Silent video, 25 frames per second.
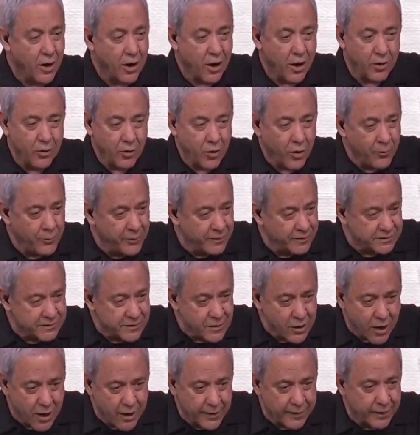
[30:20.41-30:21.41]
Our hope is
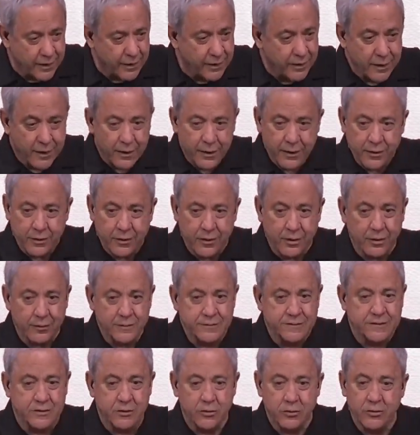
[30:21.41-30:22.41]
not in, you
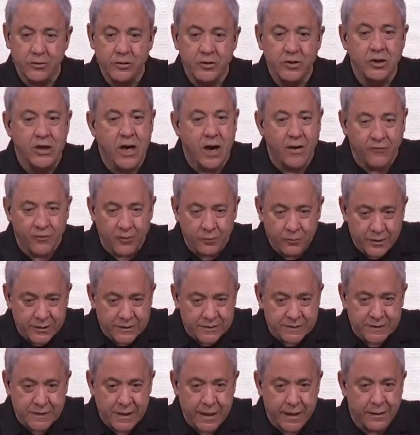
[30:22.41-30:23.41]
know, certain
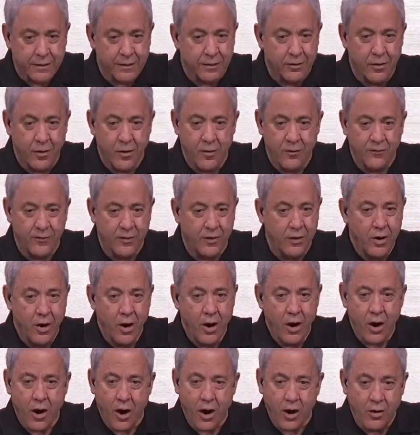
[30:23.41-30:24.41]
governments taking over.
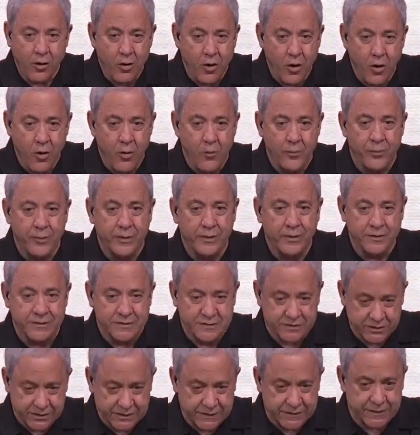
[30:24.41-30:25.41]
Our hope
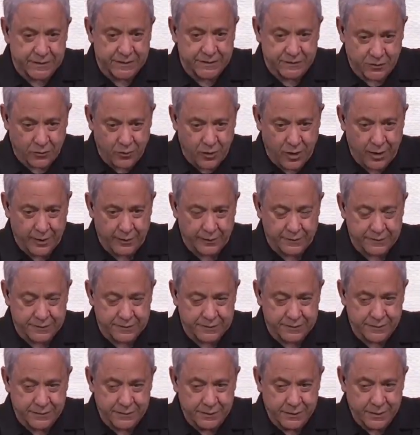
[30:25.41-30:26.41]
is Jesus
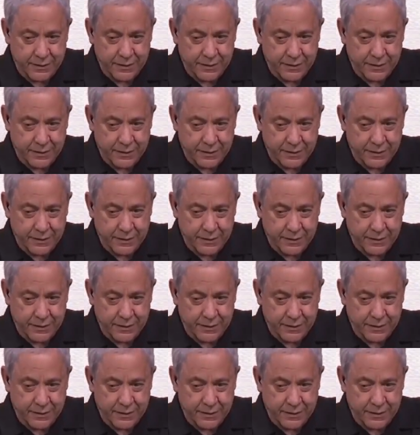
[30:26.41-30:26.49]
Christ.